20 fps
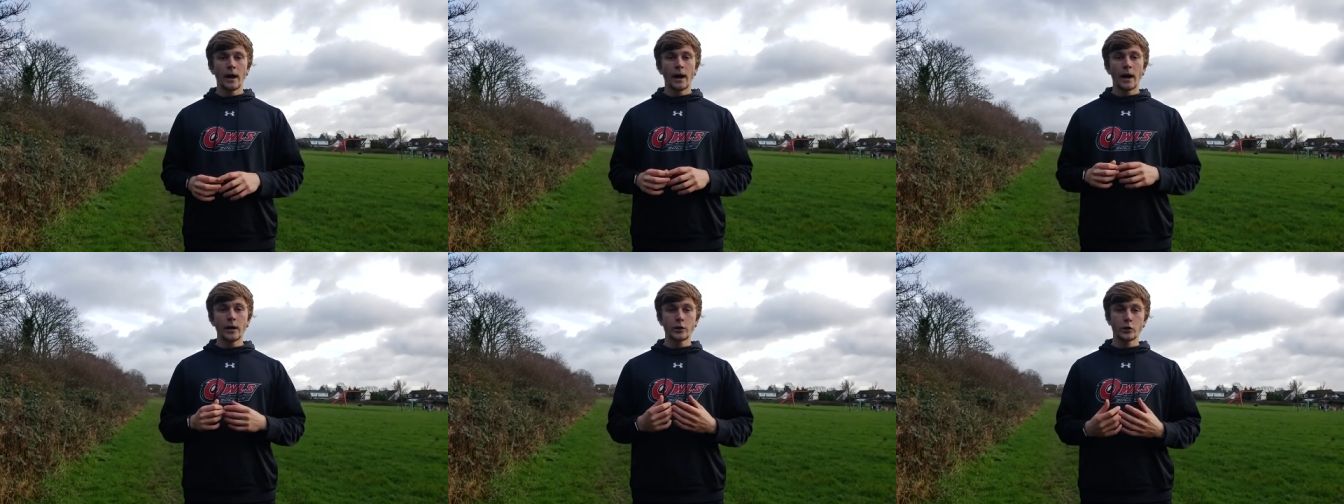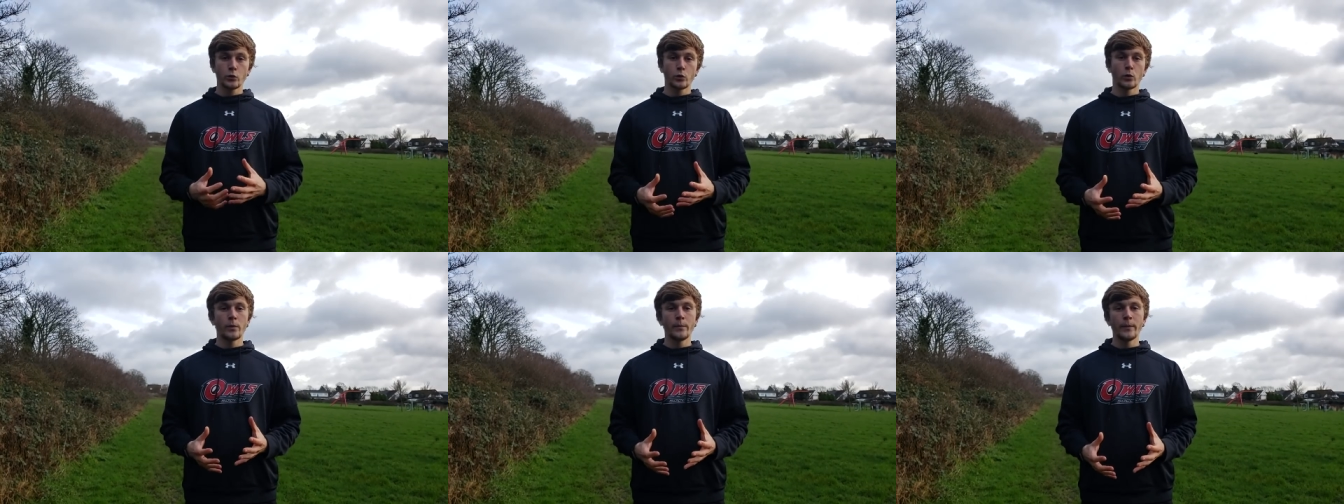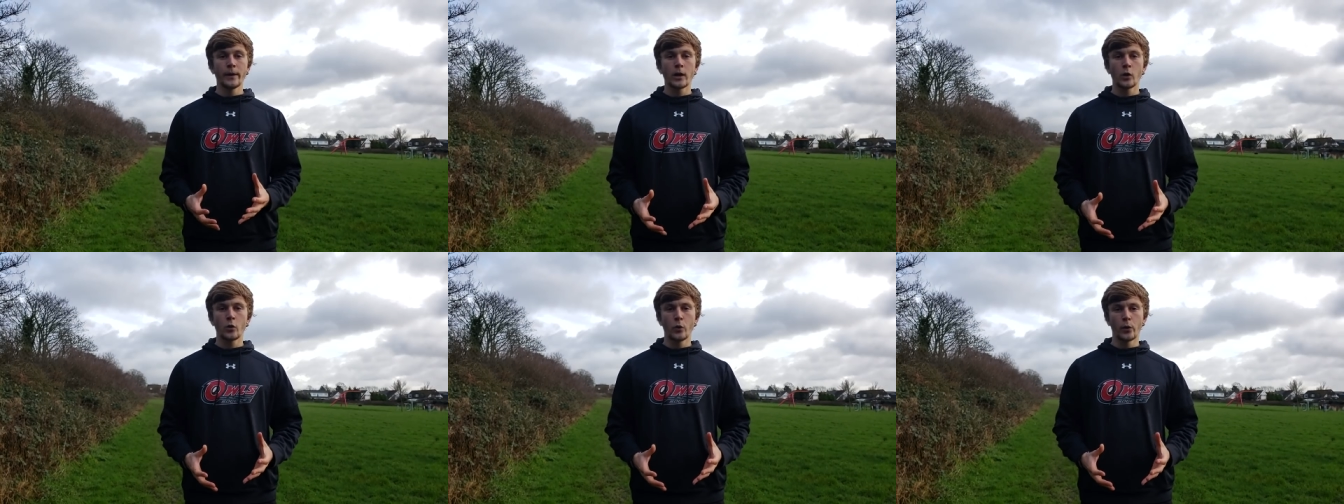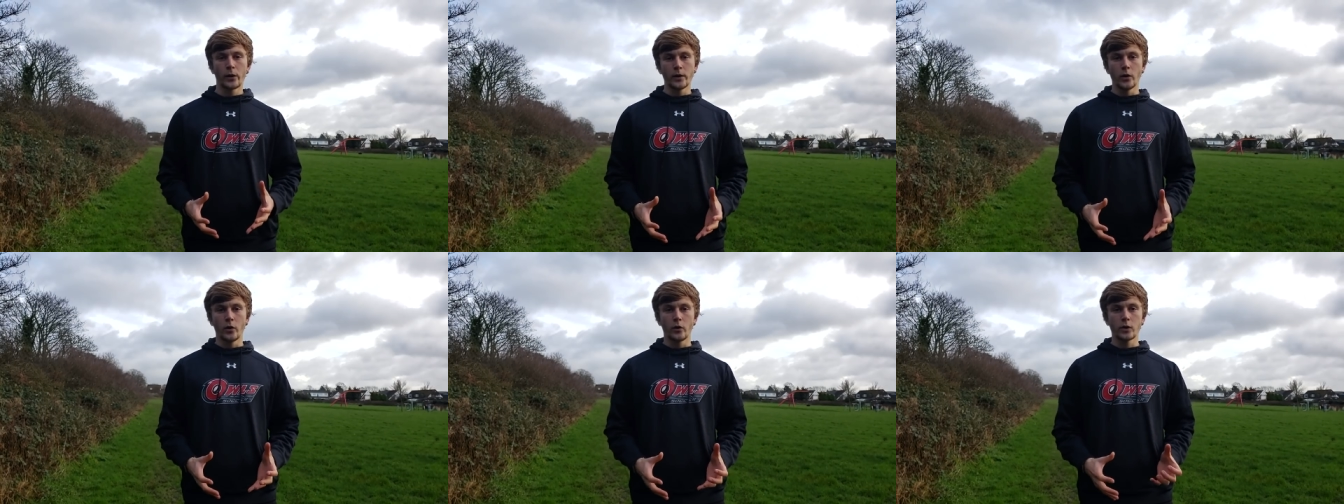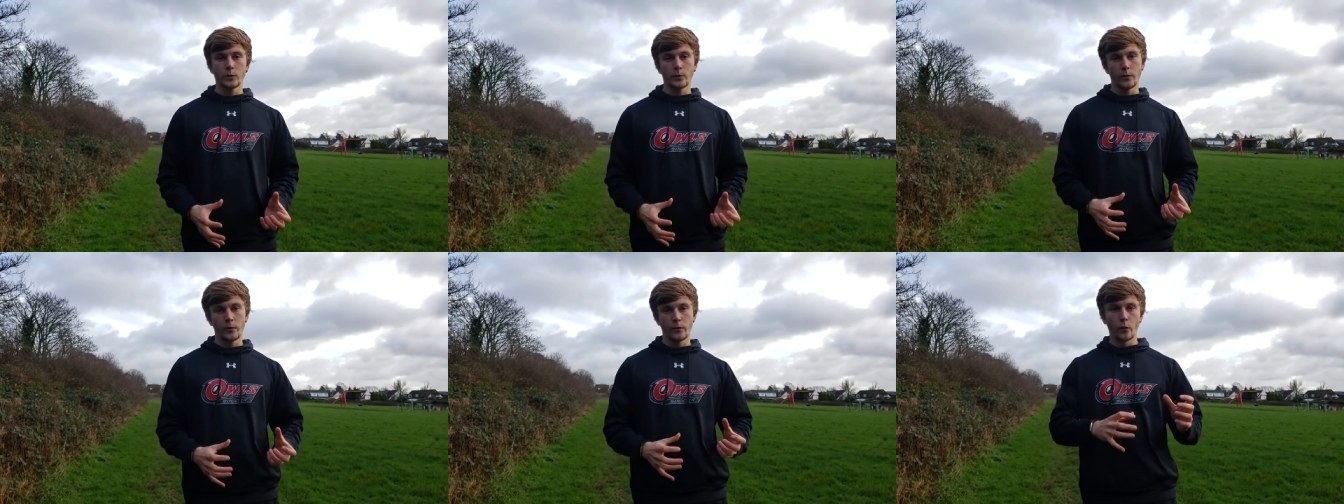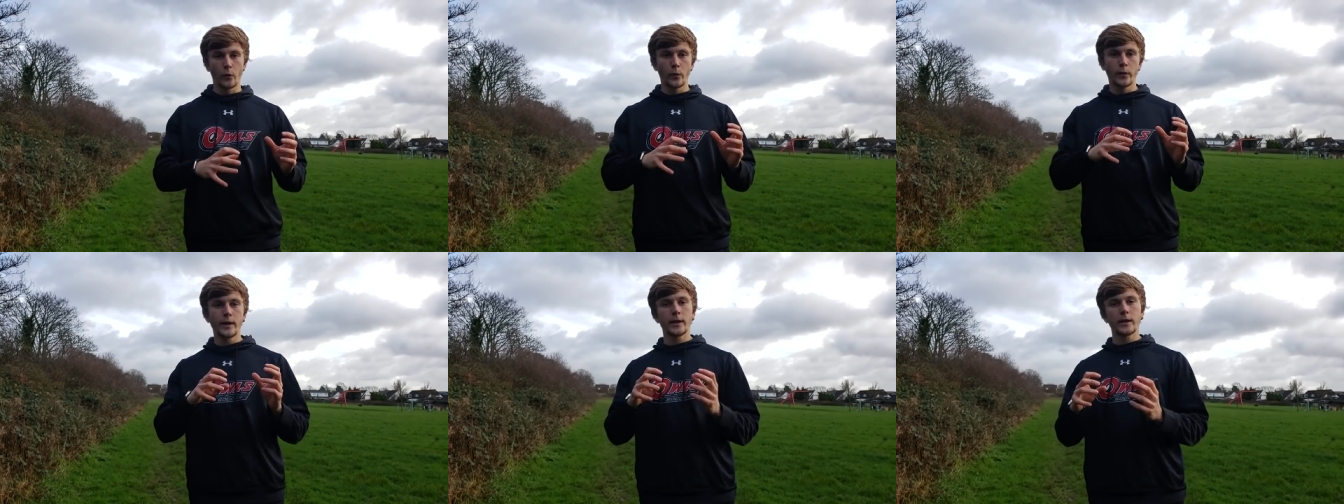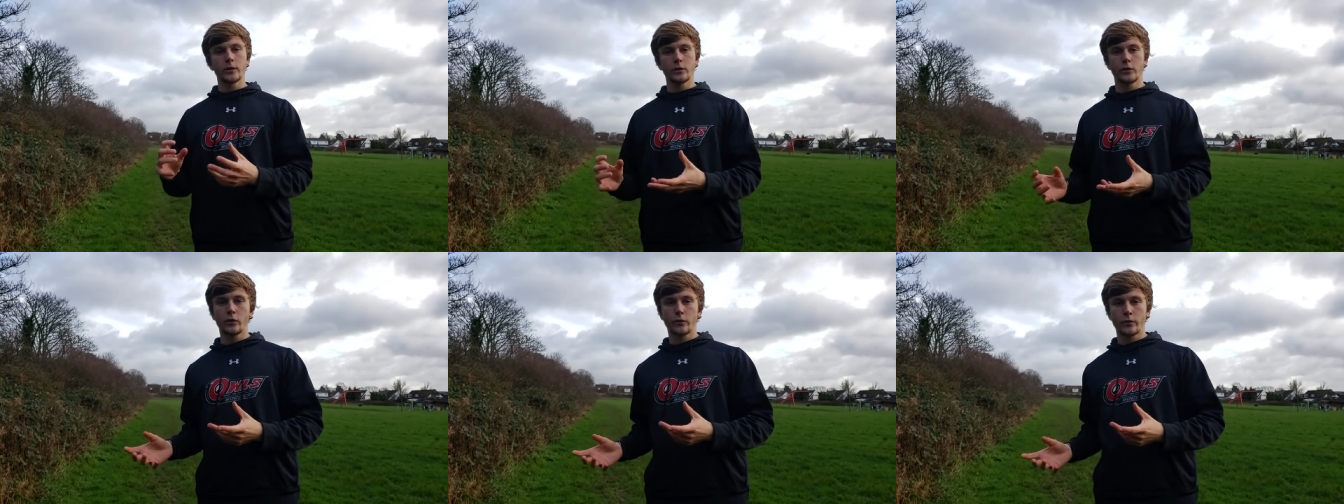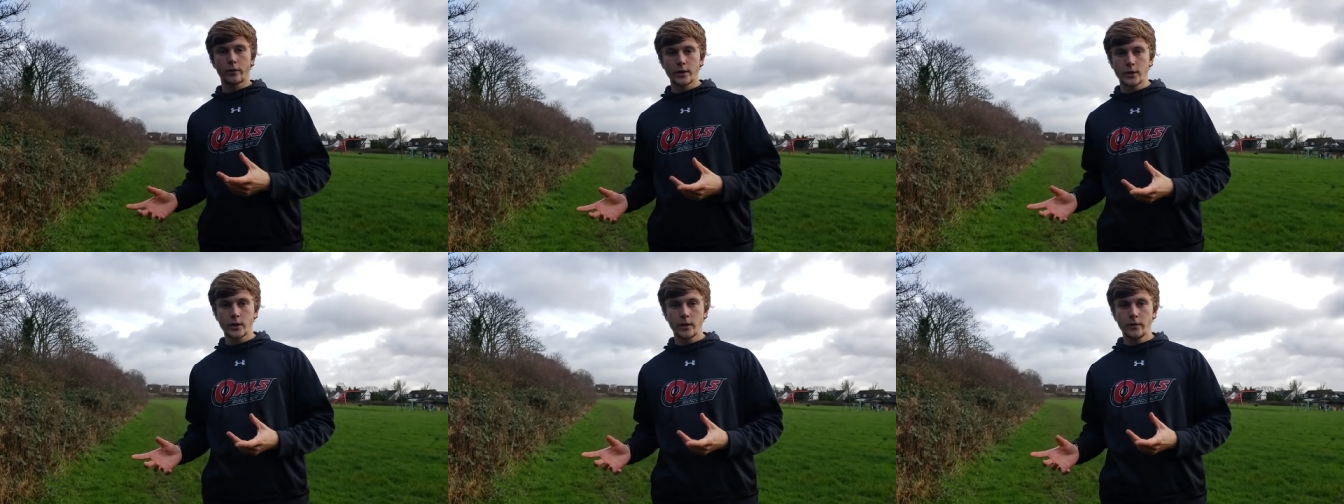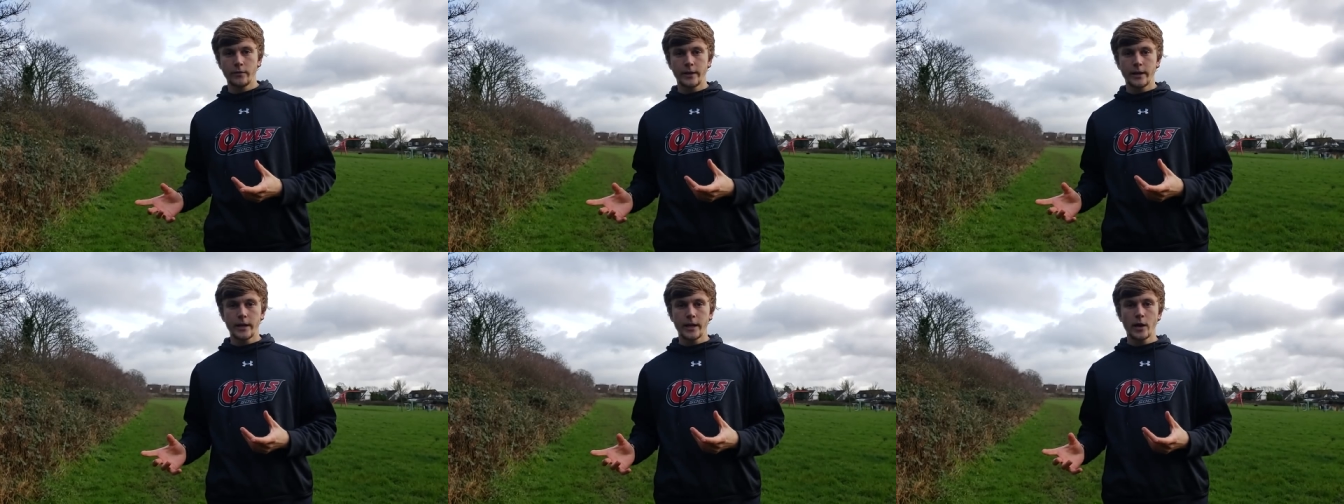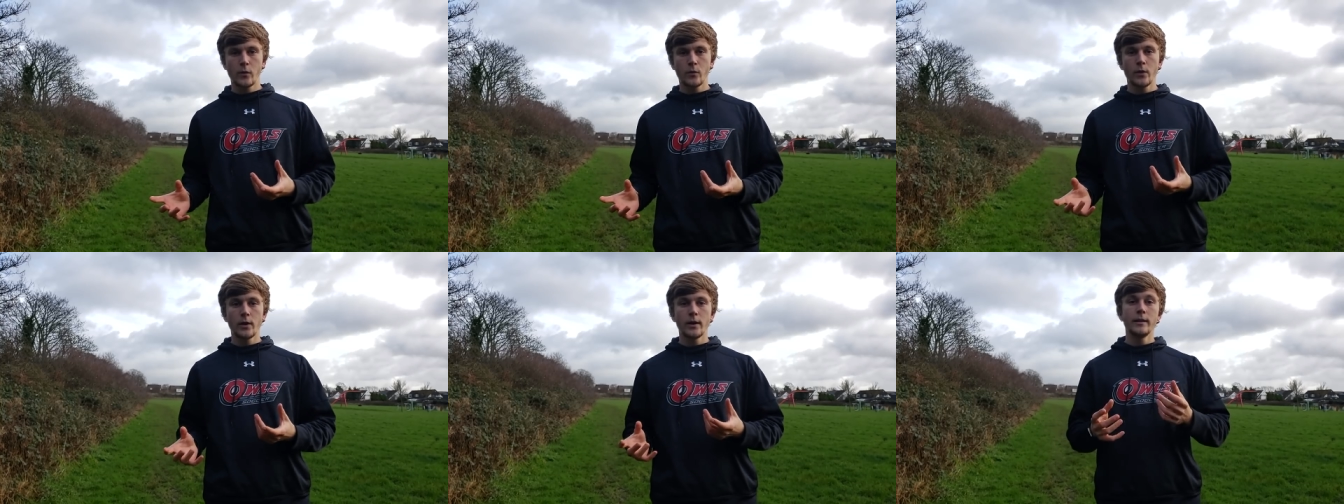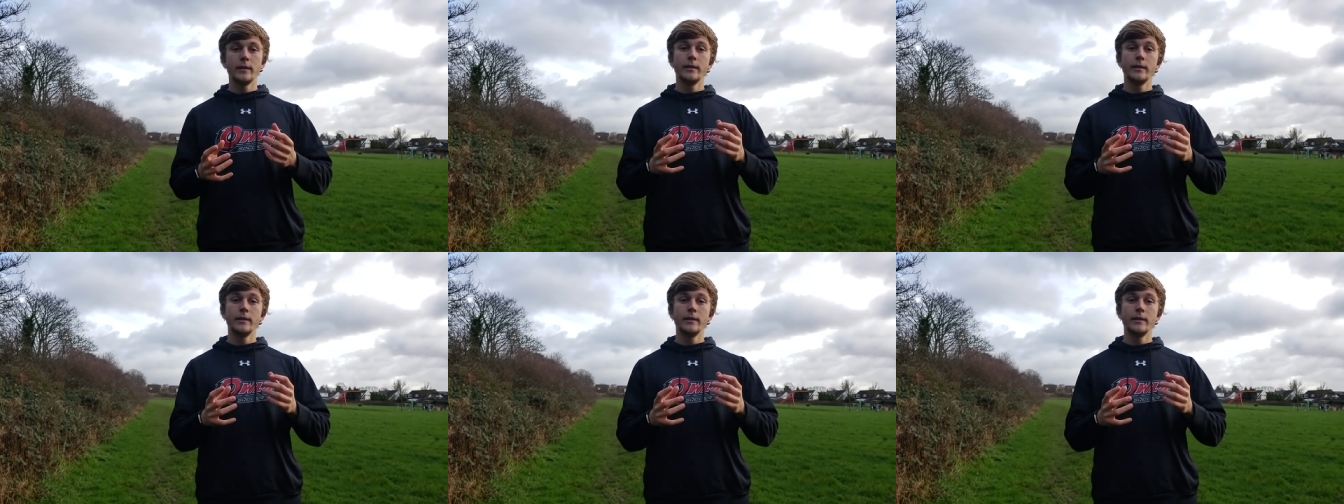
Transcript: I just want to make a quick notice before we get into the rest of the video.